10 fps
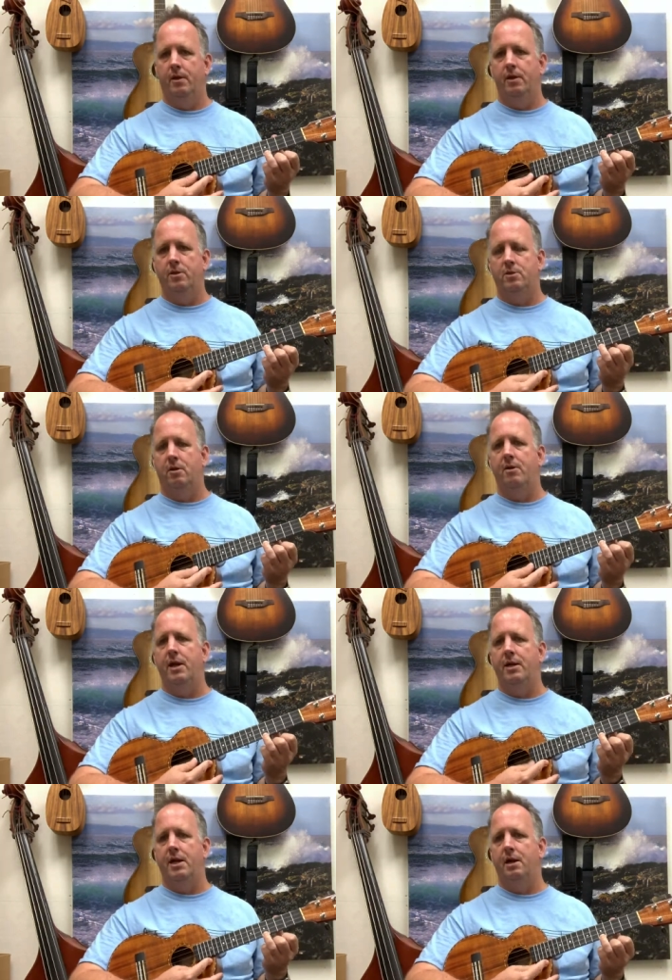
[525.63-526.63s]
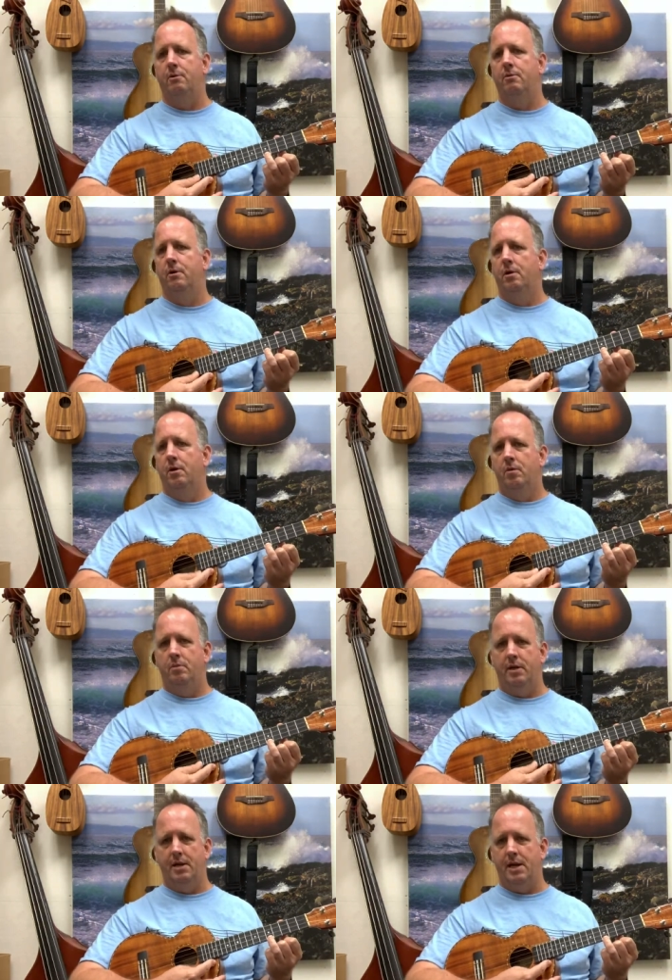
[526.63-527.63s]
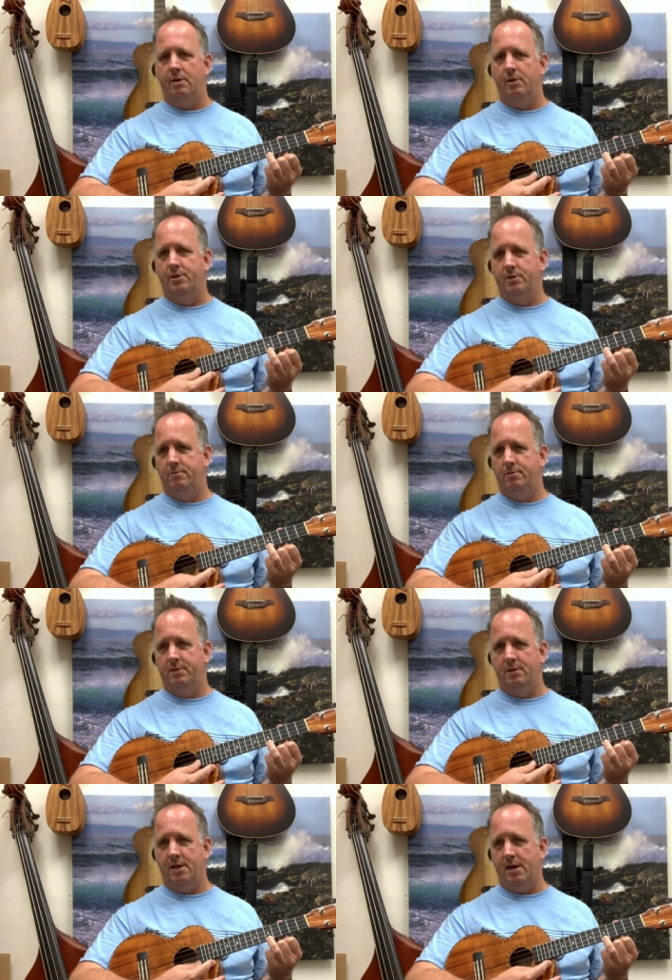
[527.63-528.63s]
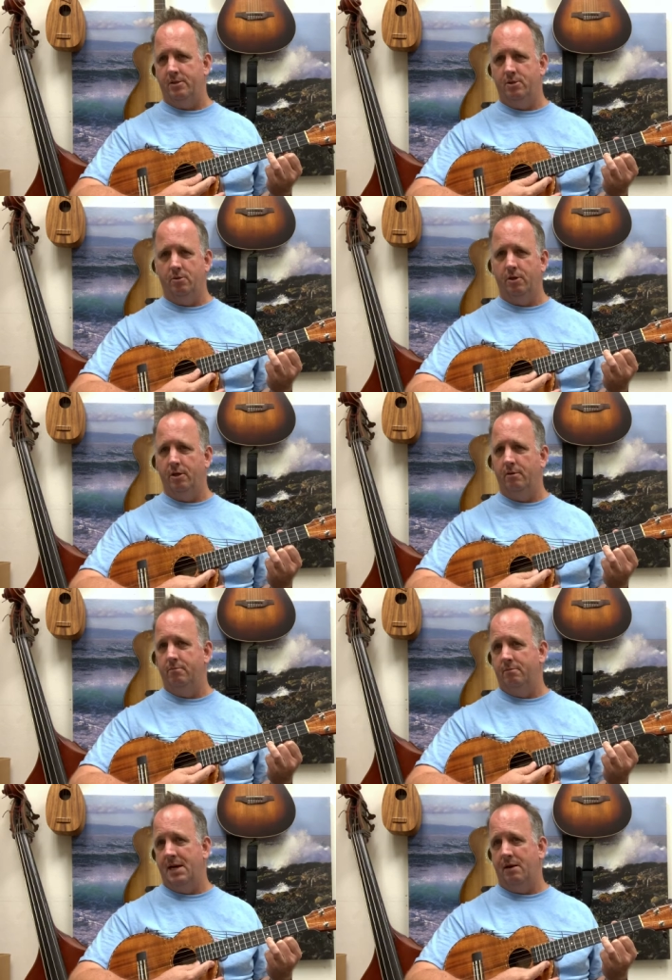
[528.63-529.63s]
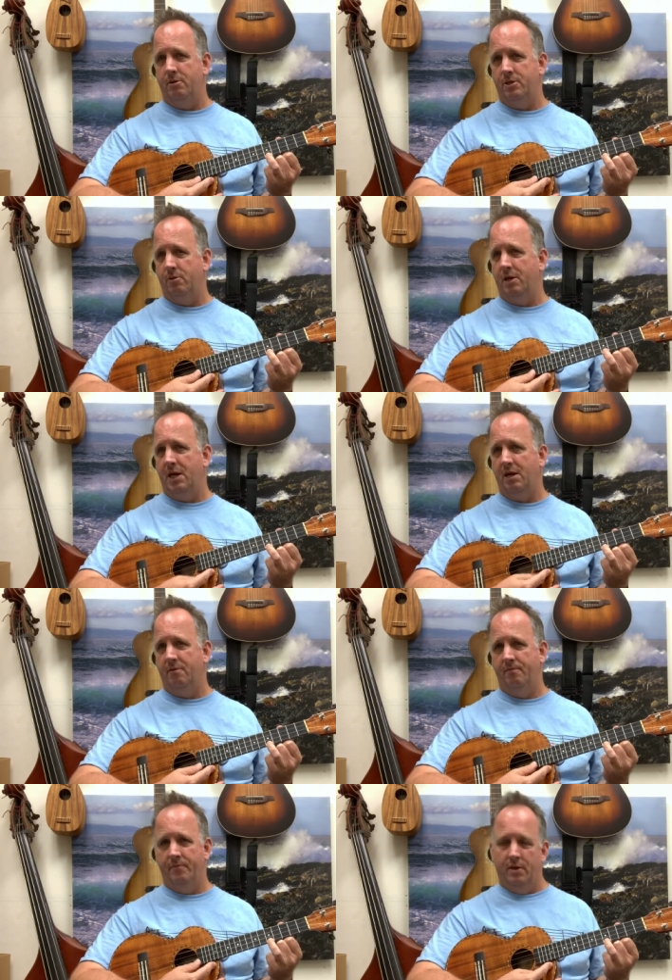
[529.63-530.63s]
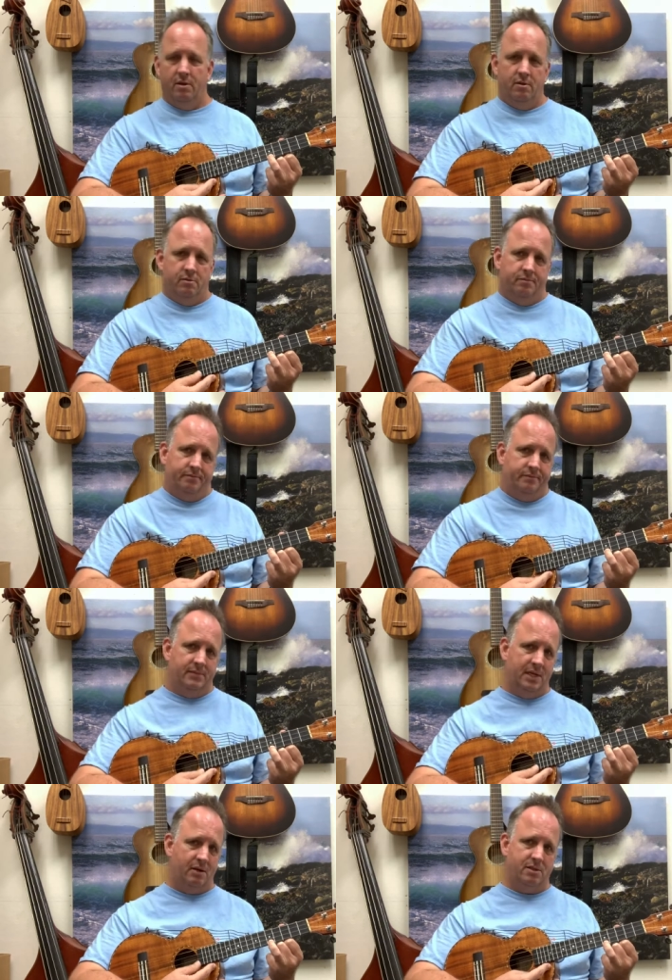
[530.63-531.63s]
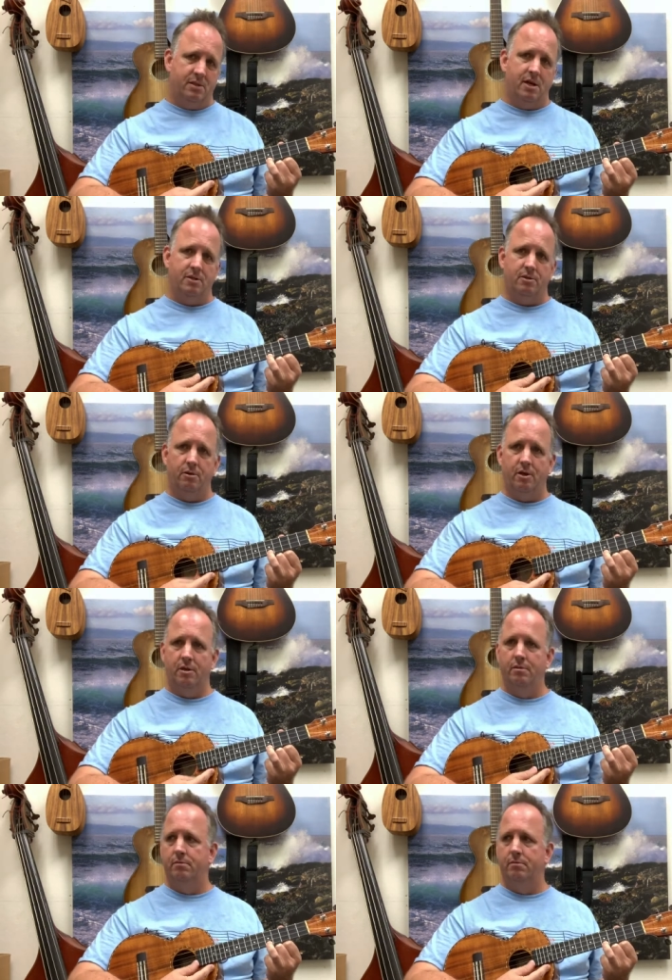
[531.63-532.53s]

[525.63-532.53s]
It's all right now, but now it's not so good. Now it's okay. Now it's not so good.